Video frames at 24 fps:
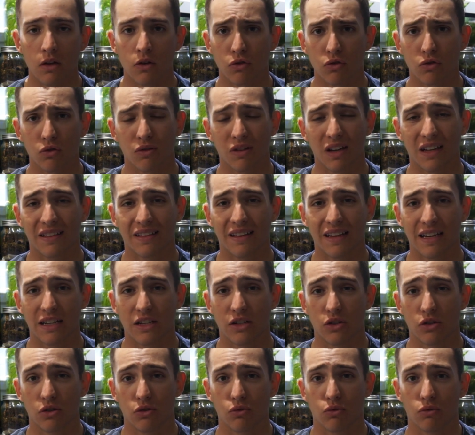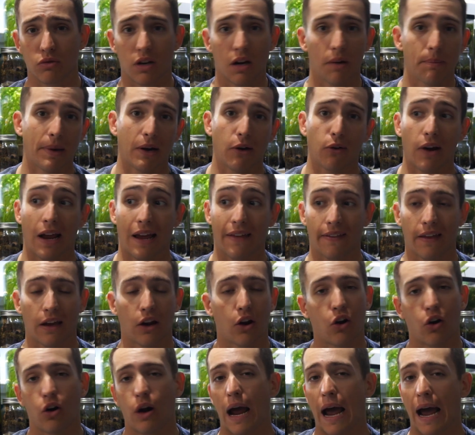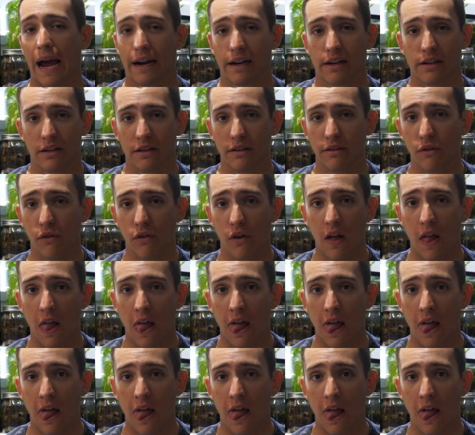so that they do come out and they are active.